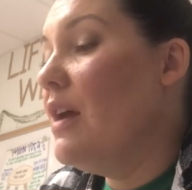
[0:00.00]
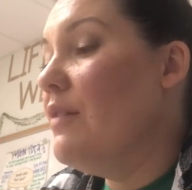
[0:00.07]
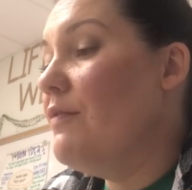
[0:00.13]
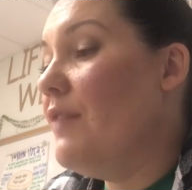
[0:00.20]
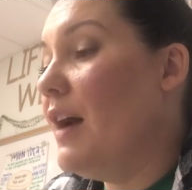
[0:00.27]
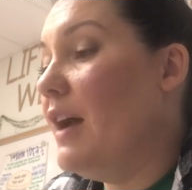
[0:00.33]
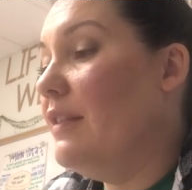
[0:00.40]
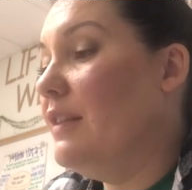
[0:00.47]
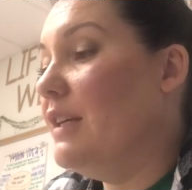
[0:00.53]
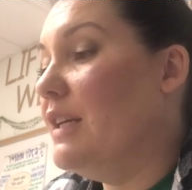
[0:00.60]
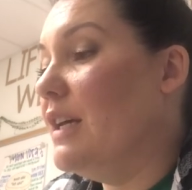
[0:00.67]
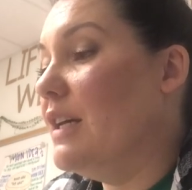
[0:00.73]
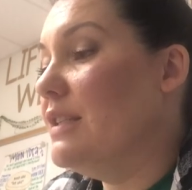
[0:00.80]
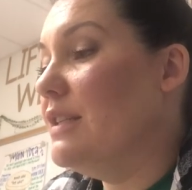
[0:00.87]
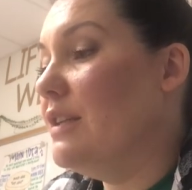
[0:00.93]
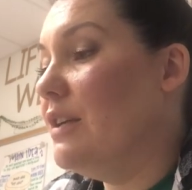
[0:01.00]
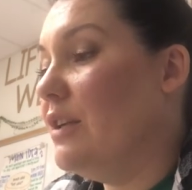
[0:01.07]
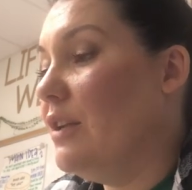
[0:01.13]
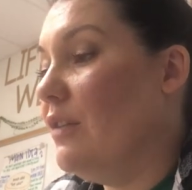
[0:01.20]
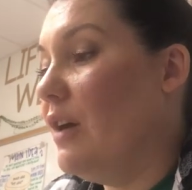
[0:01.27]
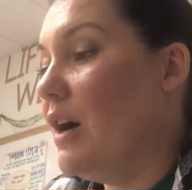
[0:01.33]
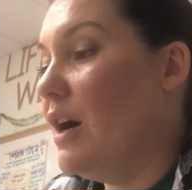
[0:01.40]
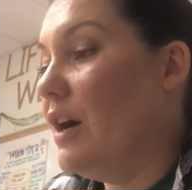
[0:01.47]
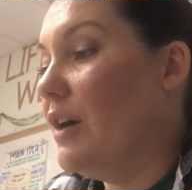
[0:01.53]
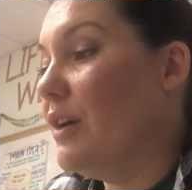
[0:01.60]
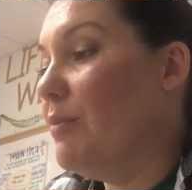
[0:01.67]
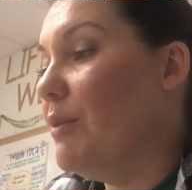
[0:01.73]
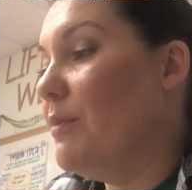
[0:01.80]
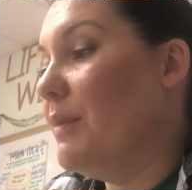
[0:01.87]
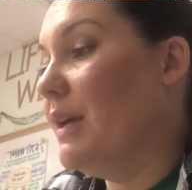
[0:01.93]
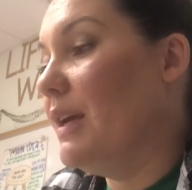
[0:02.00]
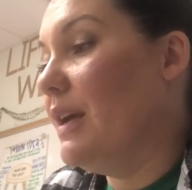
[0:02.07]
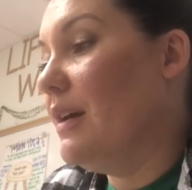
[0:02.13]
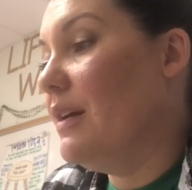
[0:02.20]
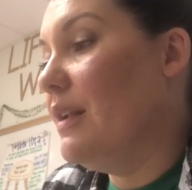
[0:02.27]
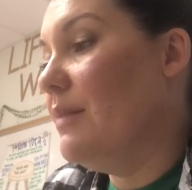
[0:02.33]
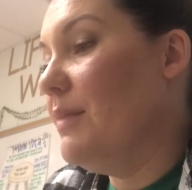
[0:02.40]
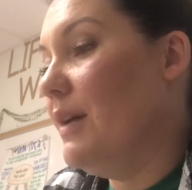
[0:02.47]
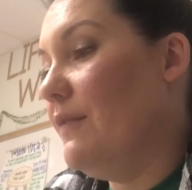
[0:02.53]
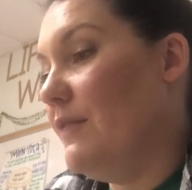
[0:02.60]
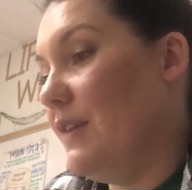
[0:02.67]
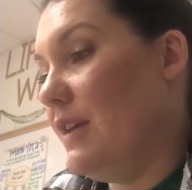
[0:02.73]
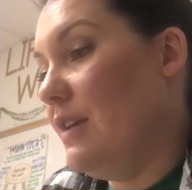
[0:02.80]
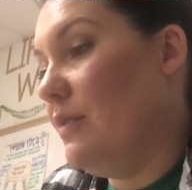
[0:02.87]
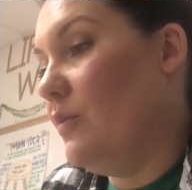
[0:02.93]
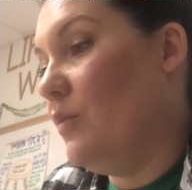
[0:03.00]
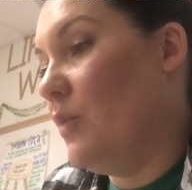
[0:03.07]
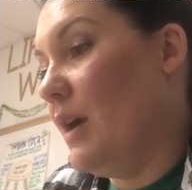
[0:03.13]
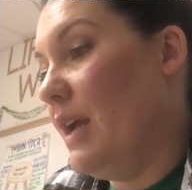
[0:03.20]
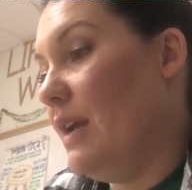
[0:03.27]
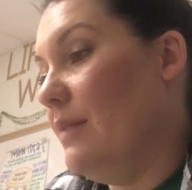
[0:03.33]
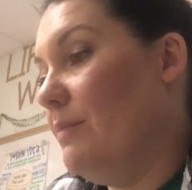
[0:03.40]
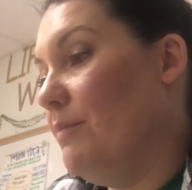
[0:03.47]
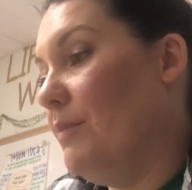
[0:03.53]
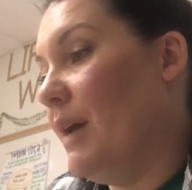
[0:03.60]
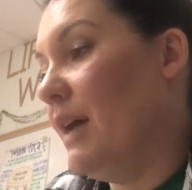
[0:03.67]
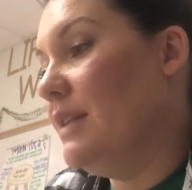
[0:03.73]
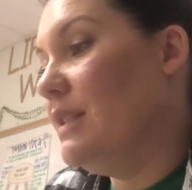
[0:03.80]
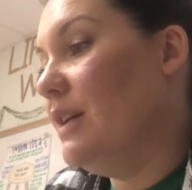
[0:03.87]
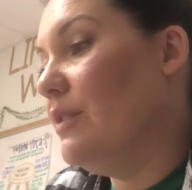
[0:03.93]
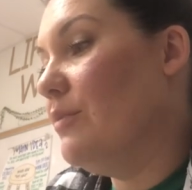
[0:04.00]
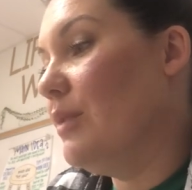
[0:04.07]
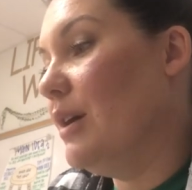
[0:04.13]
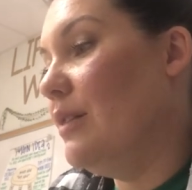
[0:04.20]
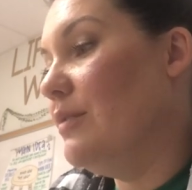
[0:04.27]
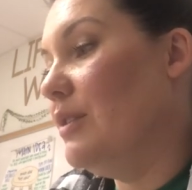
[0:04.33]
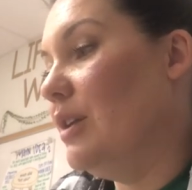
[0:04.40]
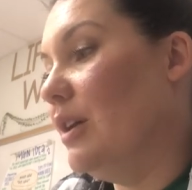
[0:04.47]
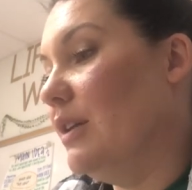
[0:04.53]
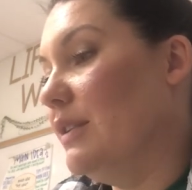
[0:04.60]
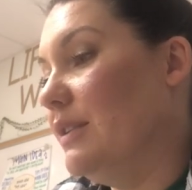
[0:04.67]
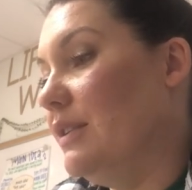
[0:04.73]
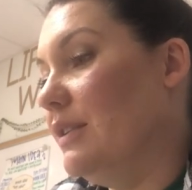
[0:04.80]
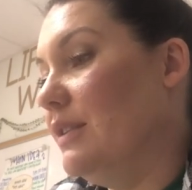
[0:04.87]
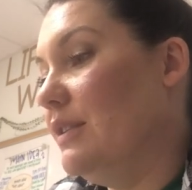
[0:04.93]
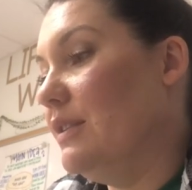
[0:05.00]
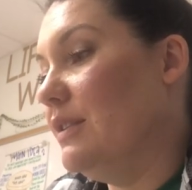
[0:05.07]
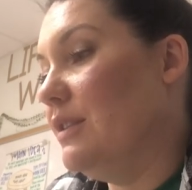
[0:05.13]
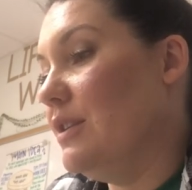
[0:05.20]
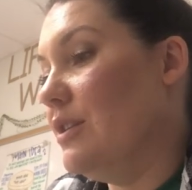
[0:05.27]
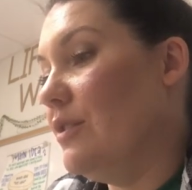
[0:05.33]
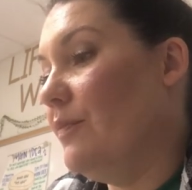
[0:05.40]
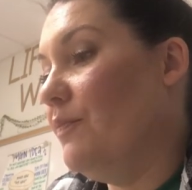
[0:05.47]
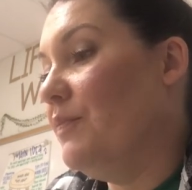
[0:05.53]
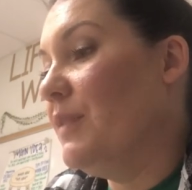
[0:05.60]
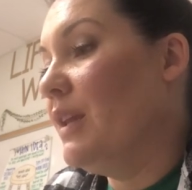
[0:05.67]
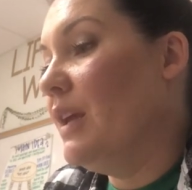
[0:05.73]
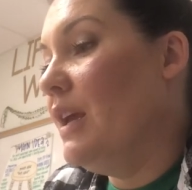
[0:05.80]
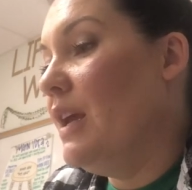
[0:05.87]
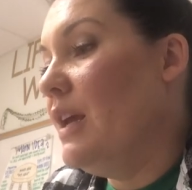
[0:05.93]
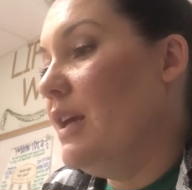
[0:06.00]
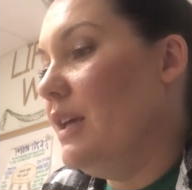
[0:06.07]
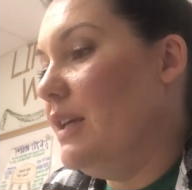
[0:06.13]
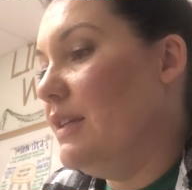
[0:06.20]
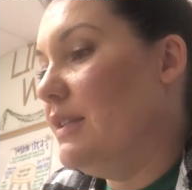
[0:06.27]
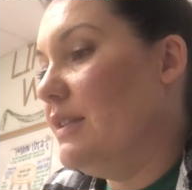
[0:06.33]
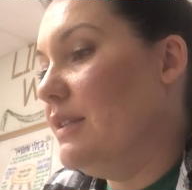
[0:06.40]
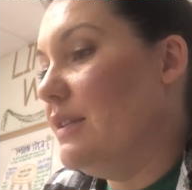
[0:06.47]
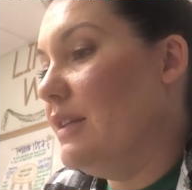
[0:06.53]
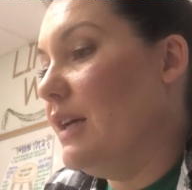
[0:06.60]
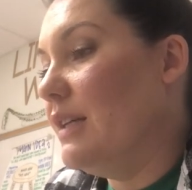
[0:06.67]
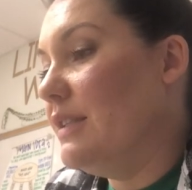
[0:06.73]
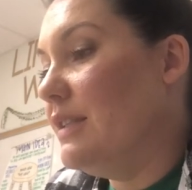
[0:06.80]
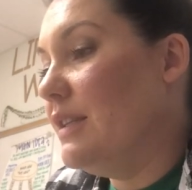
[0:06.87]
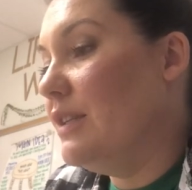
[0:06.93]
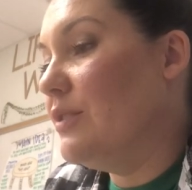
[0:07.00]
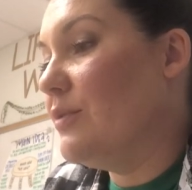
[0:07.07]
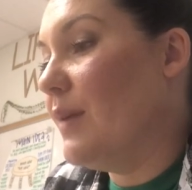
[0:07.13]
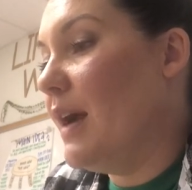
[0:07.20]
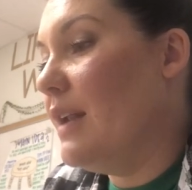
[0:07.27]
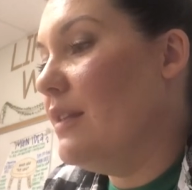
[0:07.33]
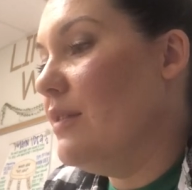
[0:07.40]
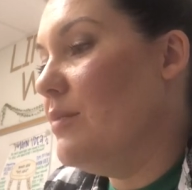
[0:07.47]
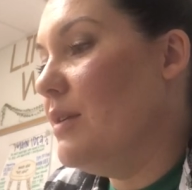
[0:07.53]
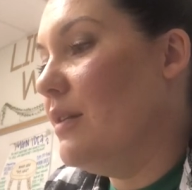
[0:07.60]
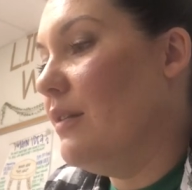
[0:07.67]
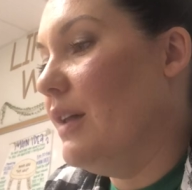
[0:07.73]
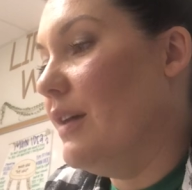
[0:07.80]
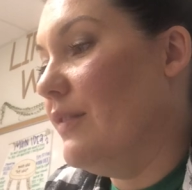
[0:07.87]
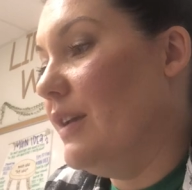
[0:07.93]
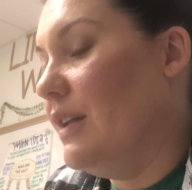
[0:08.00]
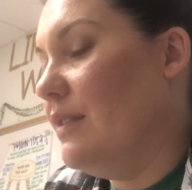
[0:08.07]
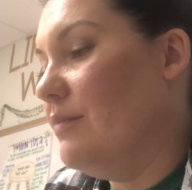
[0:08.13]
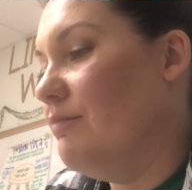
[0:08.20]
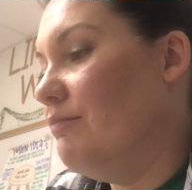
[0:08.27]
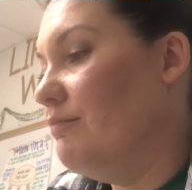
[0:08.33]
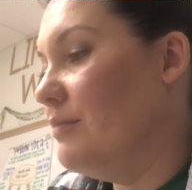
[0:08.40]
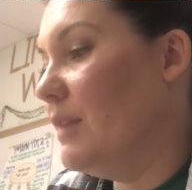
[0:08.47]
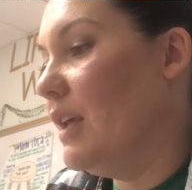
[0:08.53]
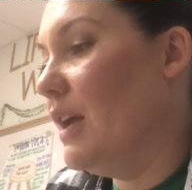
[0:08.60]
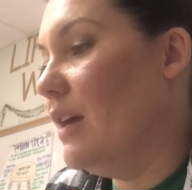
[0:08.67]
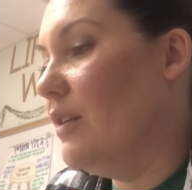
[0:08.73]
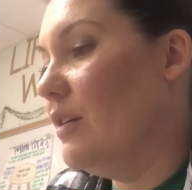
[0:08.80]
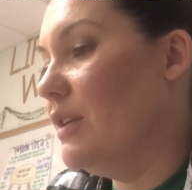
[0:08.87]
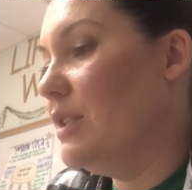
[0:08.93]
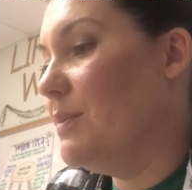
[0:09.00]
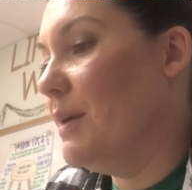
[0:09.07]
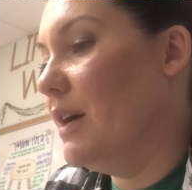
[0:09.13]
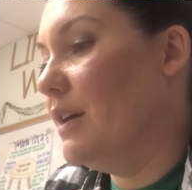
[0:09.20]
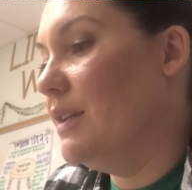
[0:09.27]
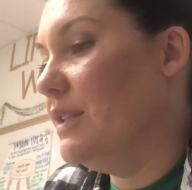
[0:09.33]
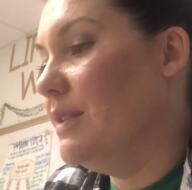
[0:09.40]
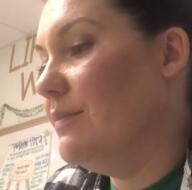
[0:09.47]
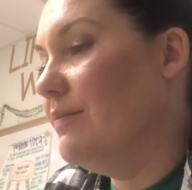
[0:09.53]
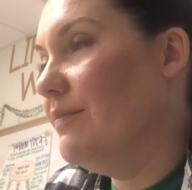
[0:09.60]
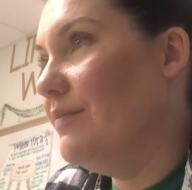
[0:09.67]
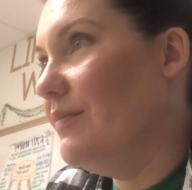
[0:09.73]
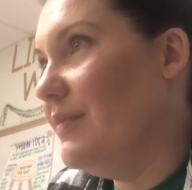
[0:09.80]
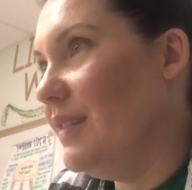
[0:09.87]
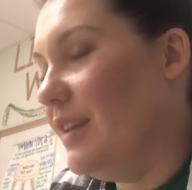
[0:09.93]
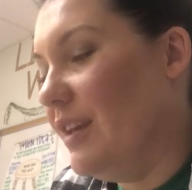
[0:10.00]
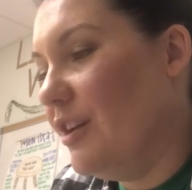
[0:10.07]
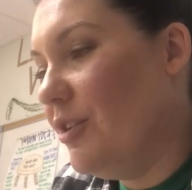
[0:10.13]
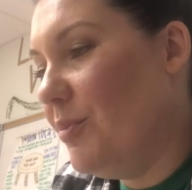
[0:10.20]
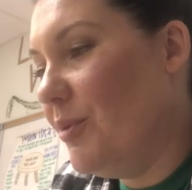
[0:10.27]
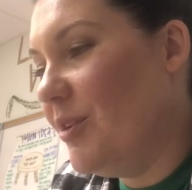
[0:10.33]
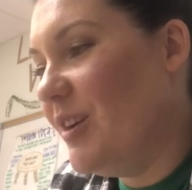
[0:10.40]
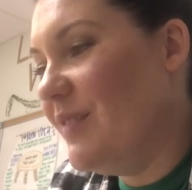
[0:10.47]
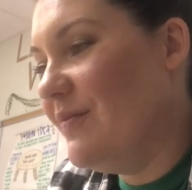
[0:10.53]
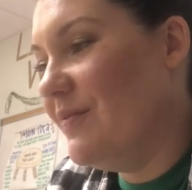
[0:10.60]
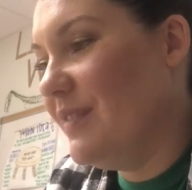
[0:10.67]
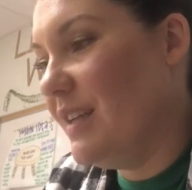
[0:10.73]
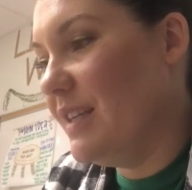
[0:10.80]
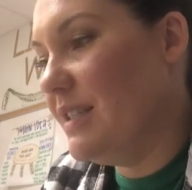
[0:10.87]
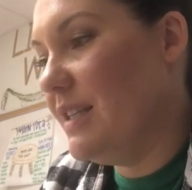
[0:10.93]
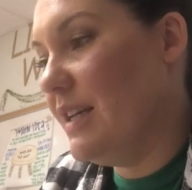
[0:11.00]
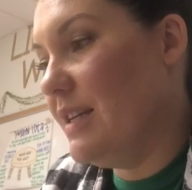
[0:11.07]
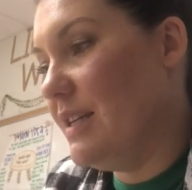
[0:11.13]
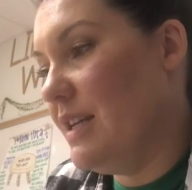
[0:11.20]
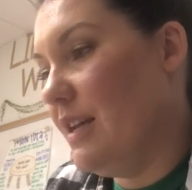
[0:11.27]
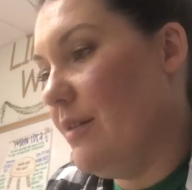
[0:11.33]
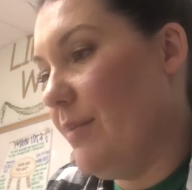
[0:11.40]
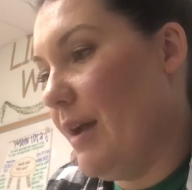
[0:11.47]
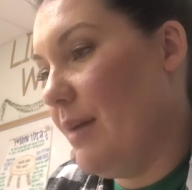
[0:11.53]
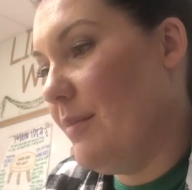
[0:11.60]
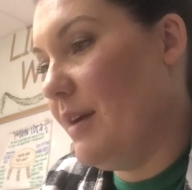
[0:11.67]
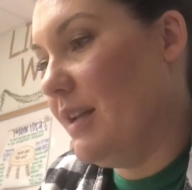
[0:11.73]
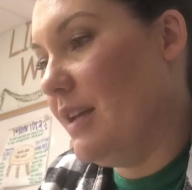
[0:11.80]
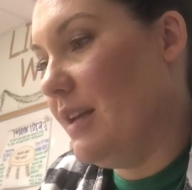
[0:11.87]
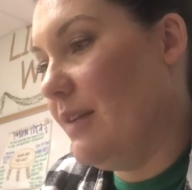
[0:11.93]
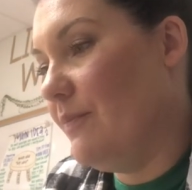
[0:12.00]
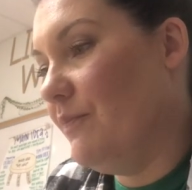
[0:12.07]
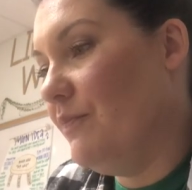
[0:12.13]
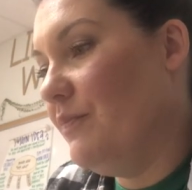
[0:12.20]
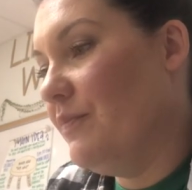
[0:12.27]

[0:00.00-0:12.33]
Finally, I sit on a log, put my gun at my feet, and wait. Back down the road, the dog sits, too. He sits right in the middle of it, head on his paws. Here, boy, I say again and pat my knee.